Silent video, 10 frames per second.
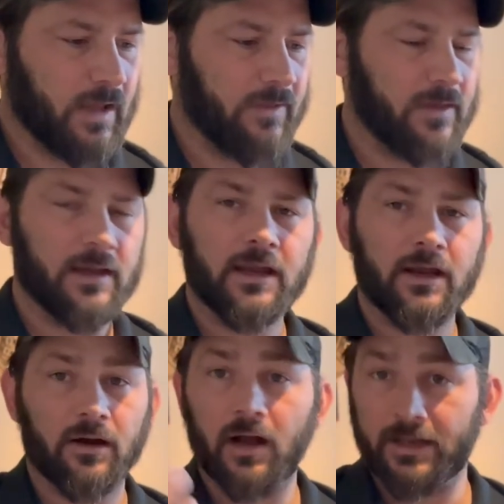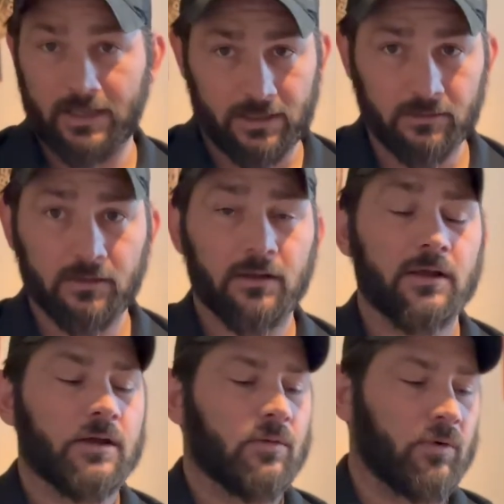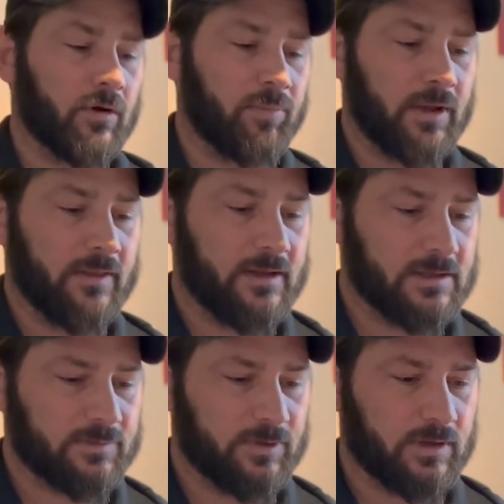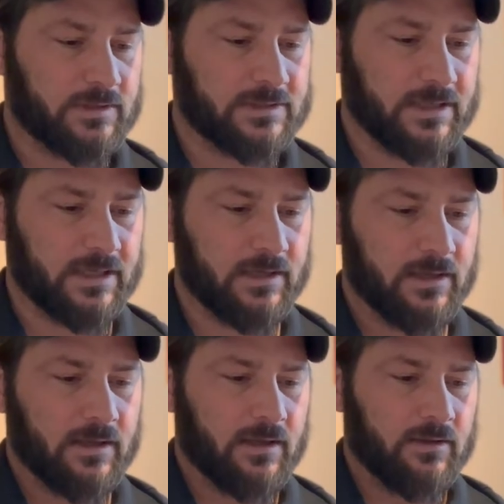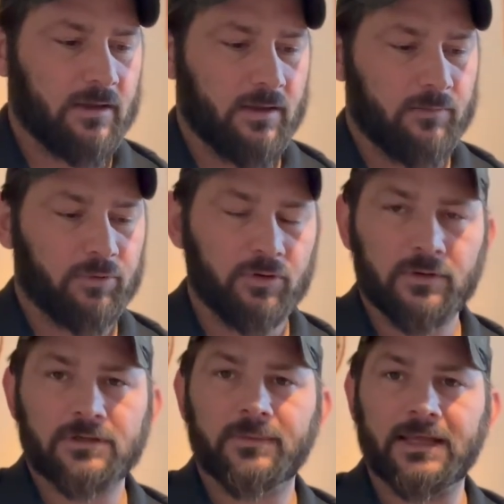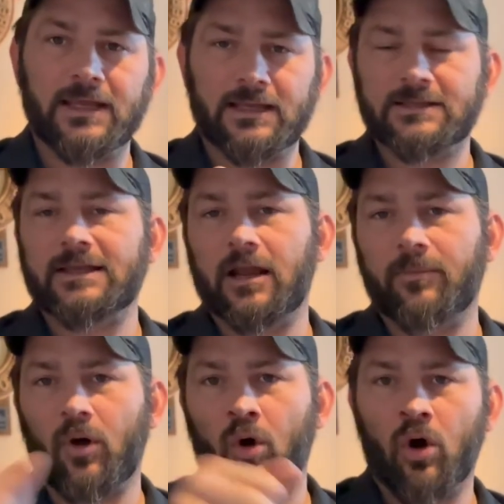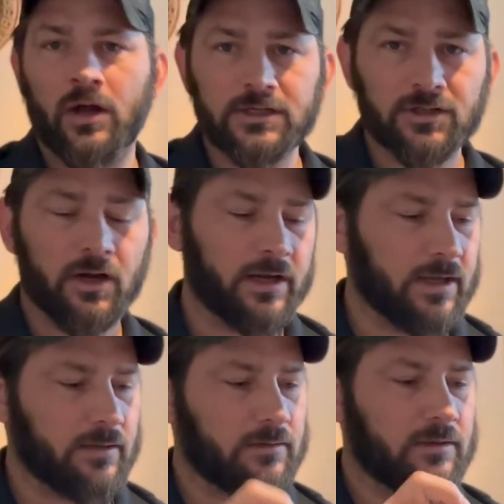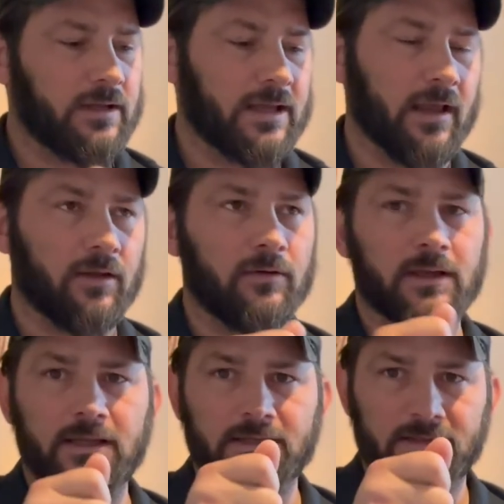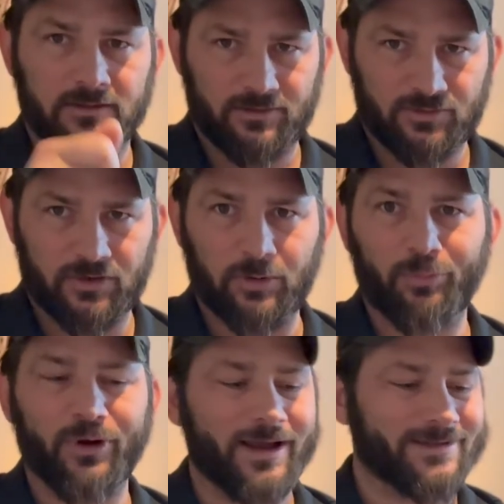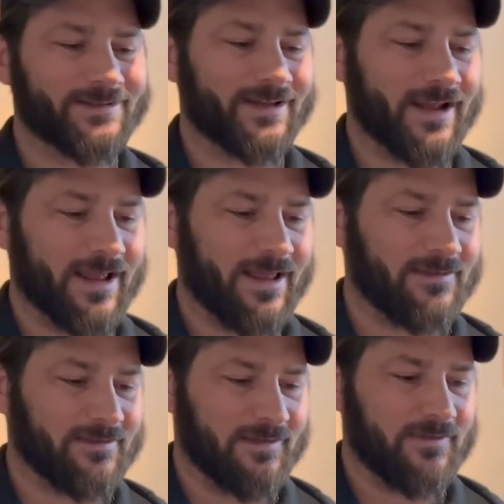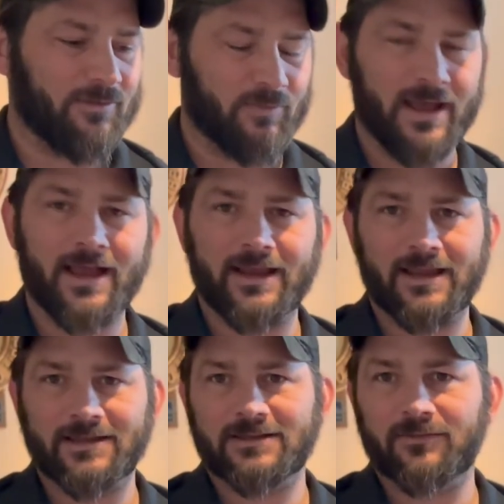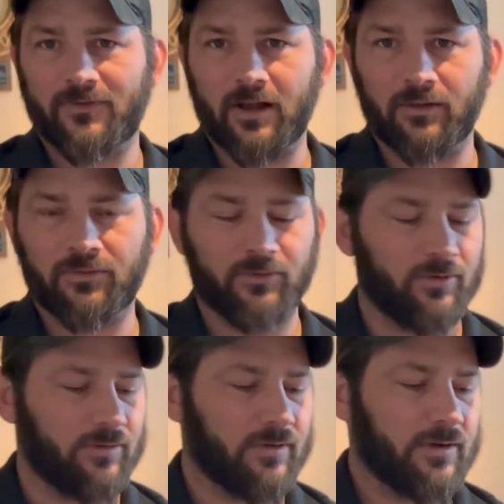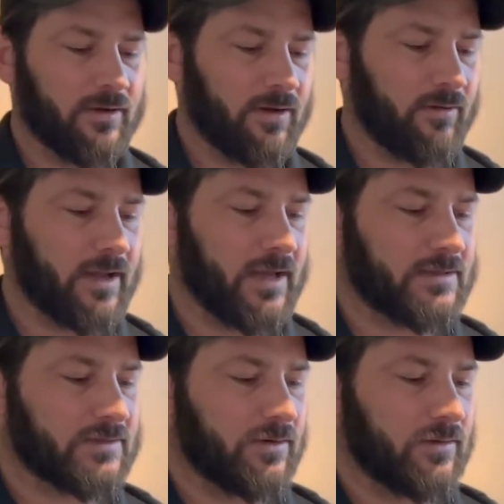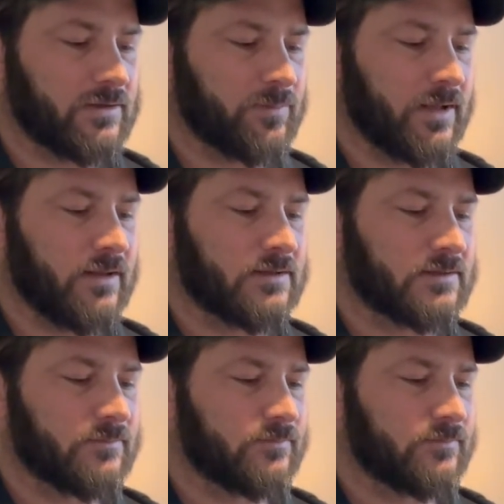And then here again, we're going to play this, but you can see the blue is me getting set up on target. The yellow is the trigger press, and then the red is the follow through. Okay, so let's play this.